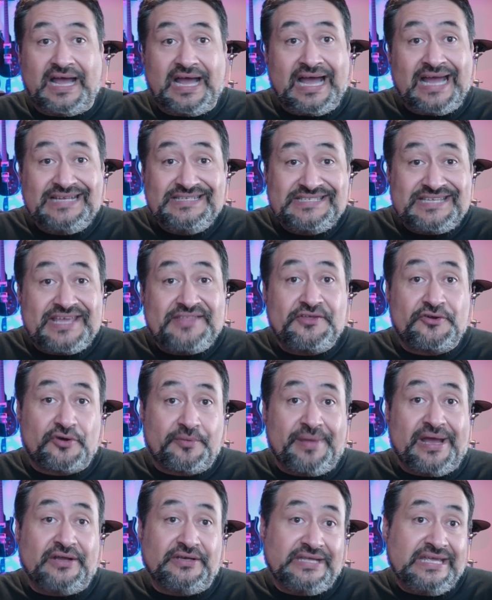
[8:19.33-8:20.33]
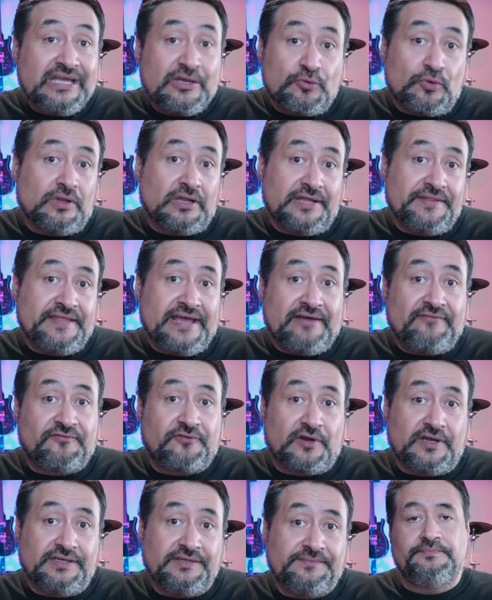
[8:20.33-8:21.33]
I'd say they're about equal on that
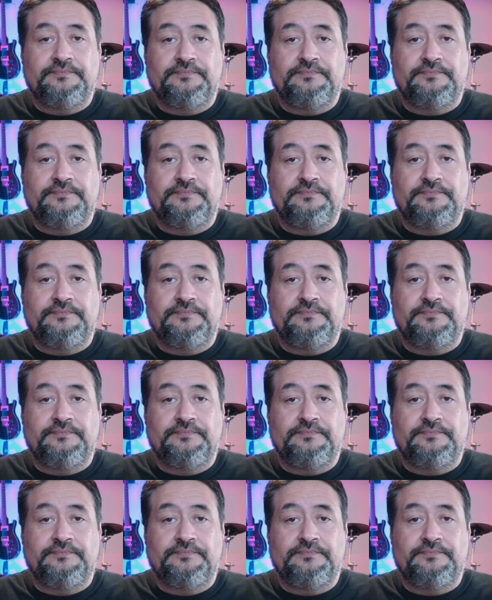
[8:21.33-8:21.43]
front.